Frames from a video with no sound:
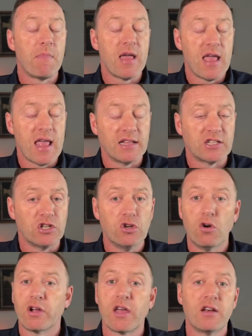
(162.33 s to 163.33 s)
It's
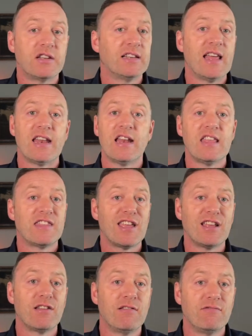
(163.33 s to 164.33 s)
not going to let
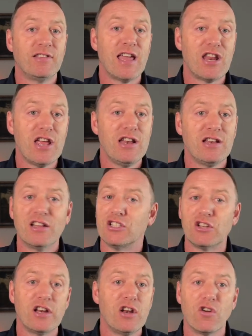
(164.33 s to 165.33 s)
anything get in, it's
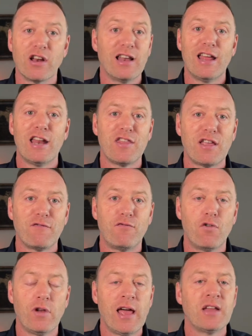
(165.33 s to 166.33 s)
certainly not going to let anything
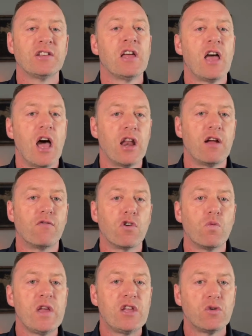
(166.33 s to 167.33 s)
fall out, and over a
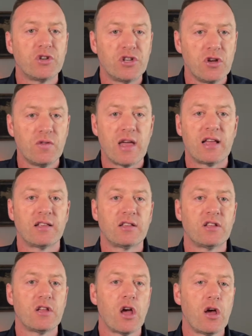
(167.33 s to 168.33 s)
week or two that
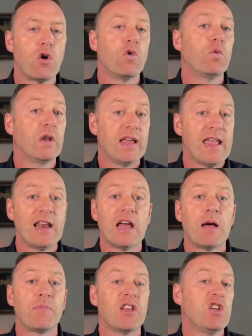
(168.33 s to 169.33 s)
hole will heal
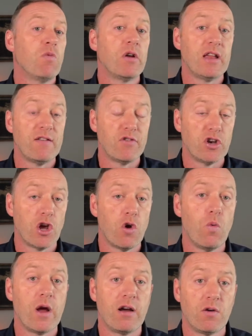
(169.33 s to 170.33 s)
up and you won't even know
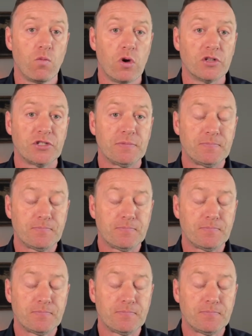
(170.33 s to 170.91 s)
where it was.